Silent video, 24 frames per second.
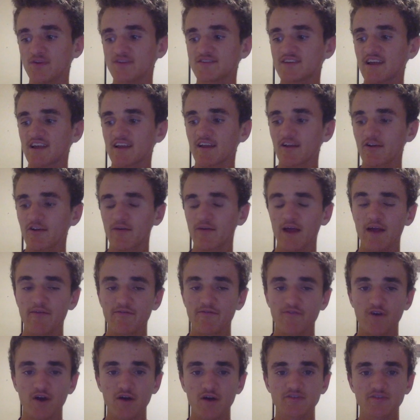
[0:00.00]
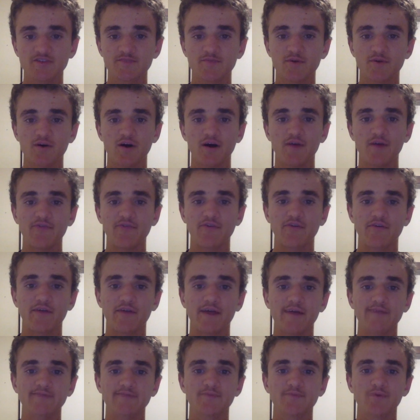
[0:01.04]
Second grand final spot up for
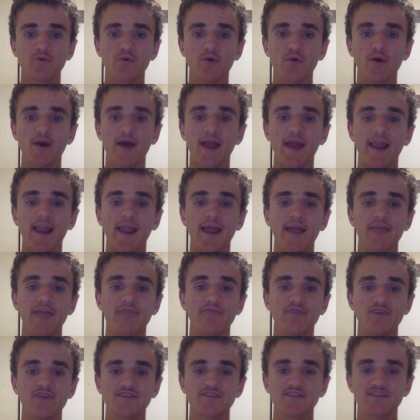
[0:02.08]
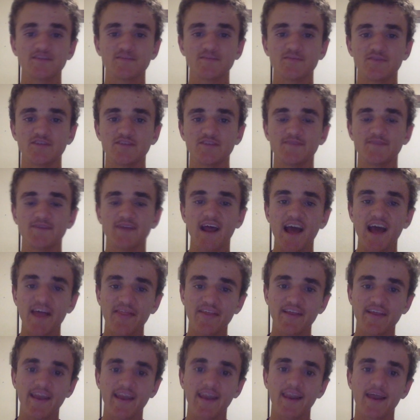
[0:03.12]
grabs, Port Adelaide versus Brisbane at
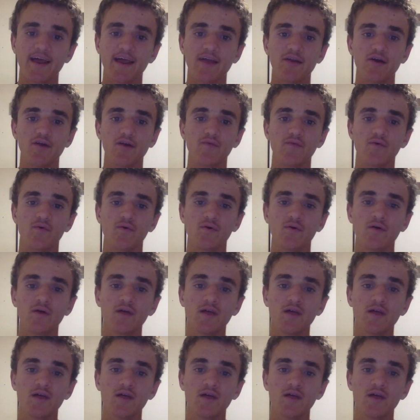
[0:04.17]
the Adelaide Oval.